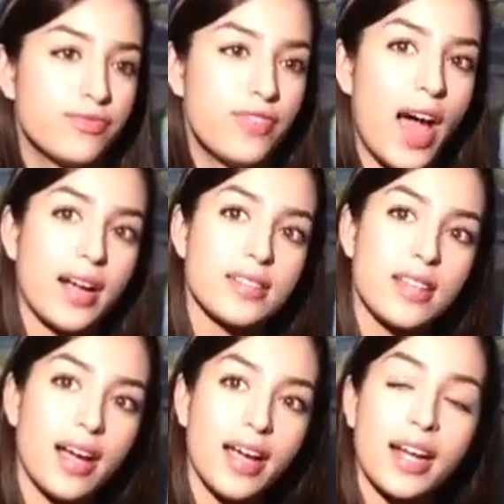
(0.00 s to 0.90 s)
fact
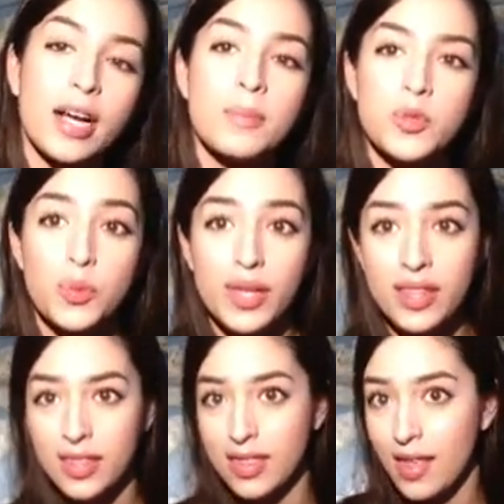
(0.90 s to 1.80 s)
that kind of comes
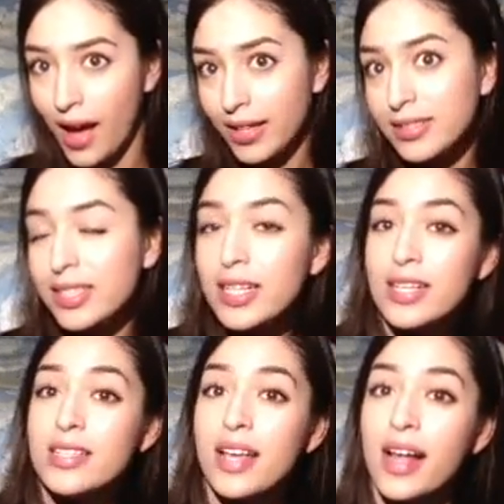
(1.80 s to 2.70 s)
with that
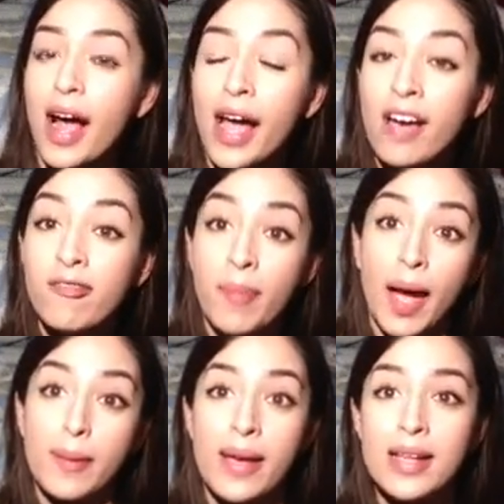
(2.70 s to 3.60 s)
is that I have
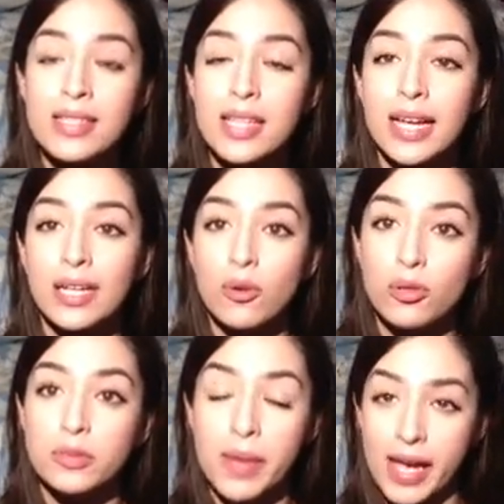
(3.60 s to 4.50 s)
back pains like an
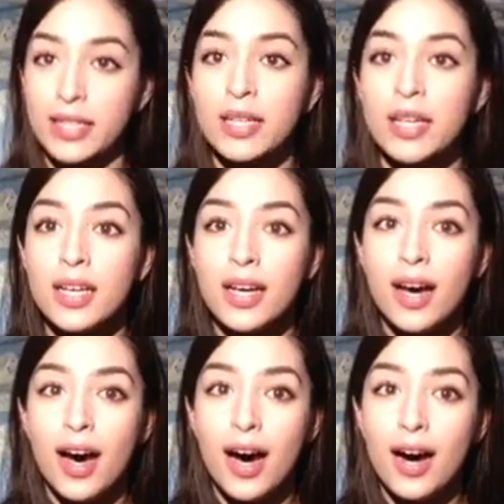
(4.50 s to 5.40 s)
old man.
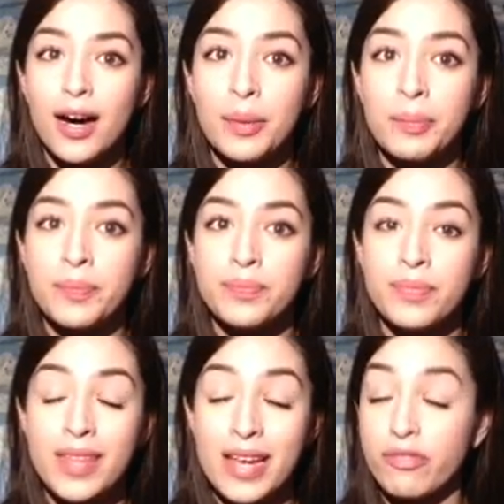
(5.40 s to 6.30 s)

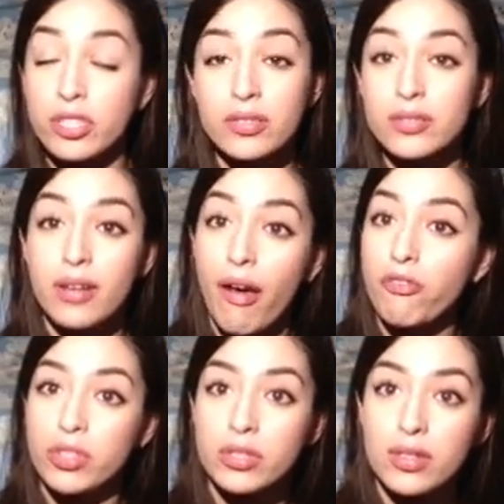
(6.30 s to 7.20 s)
Never
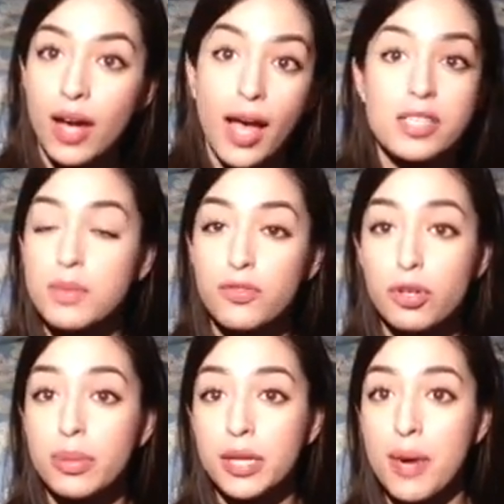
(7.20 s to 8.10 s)
ever asked me for
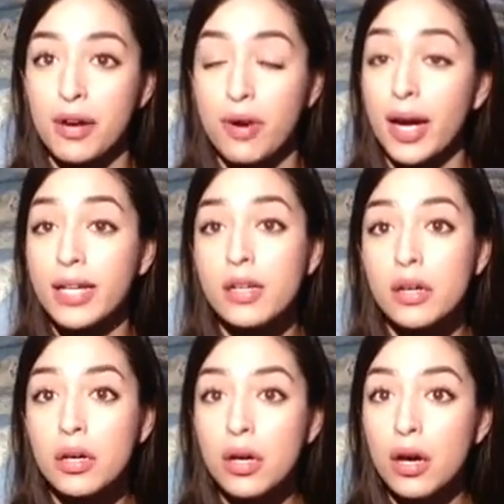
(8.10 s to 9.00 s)
a piggyback ride.
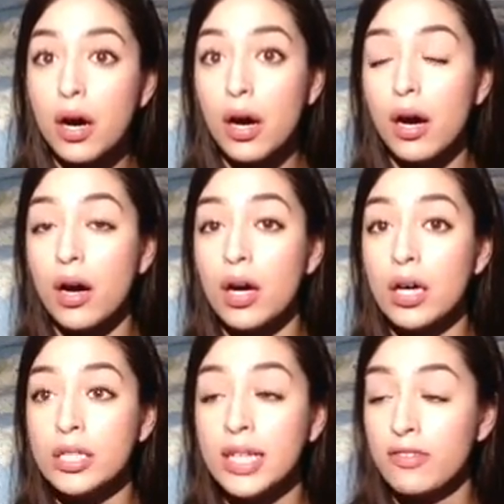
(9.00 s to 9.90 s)

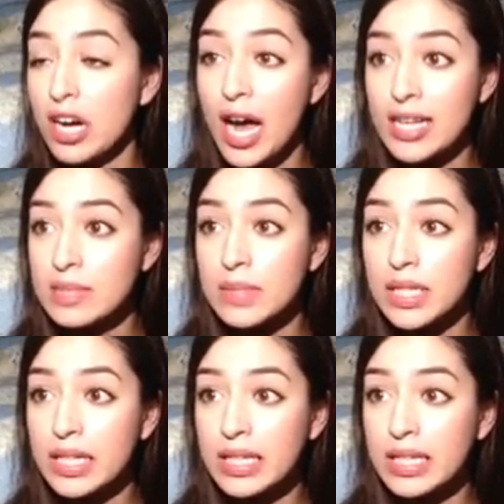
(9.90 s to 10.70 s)
Never asked me to